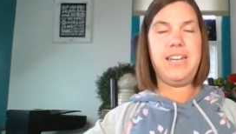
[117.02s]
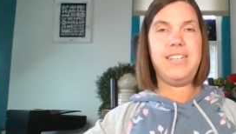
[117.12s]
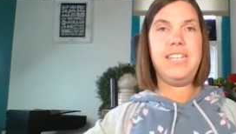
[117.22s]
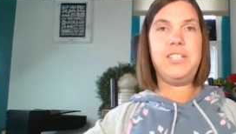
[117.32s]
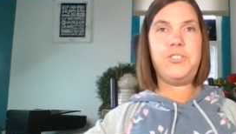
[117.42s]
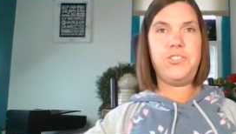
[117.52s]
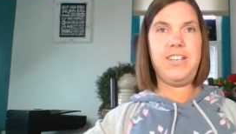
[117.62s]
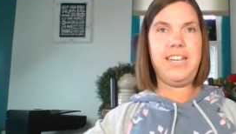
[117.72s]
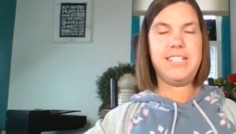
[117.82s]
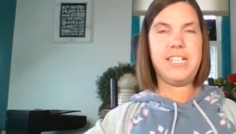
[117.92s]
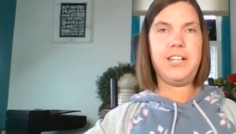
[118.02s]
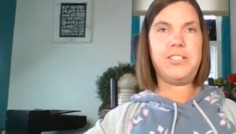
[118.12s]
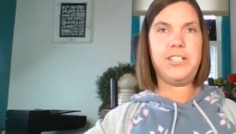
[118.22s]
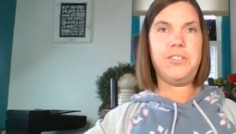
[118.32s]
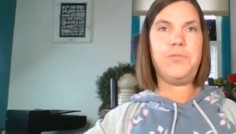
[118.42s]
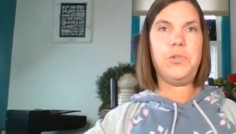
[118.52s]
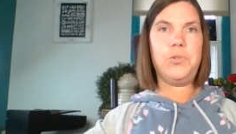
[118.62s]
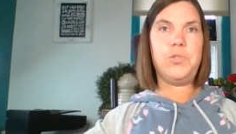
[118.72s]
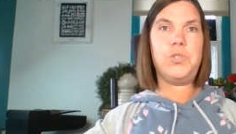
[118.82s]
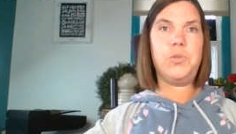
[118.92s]
yesterday I talked on the
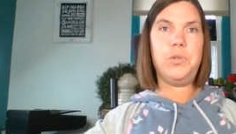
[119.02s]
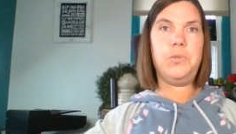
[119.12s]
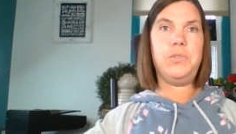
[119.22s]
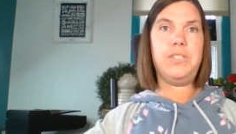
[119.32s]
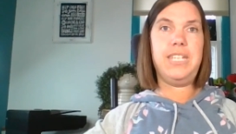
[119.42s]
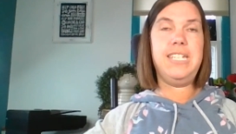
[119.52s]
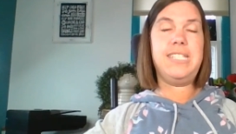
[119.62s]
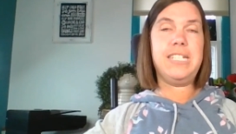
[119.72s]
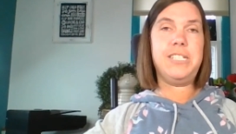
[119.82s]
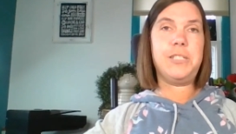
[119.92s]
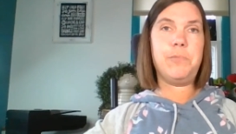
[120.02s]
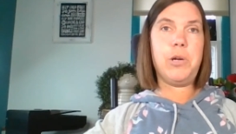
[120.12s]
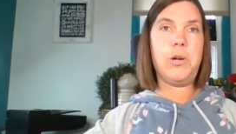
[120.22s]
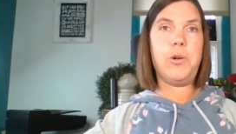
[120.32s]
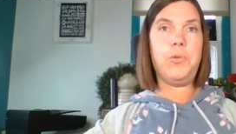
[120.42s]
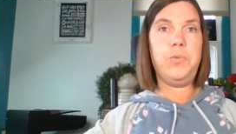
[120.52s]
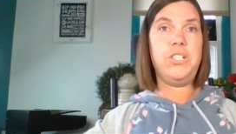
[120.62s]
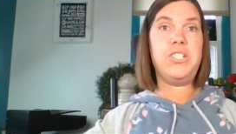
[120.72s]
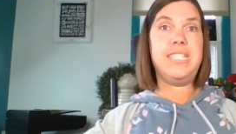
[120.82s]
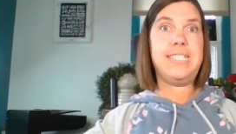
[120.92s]
phone, so he said tomorrow,
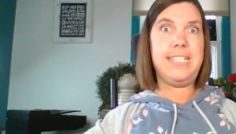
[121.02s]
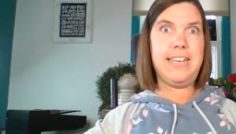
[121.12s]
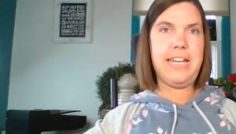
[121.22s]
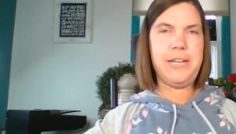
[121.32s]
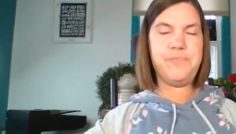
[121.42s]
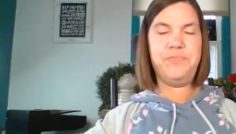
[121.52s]
which is today.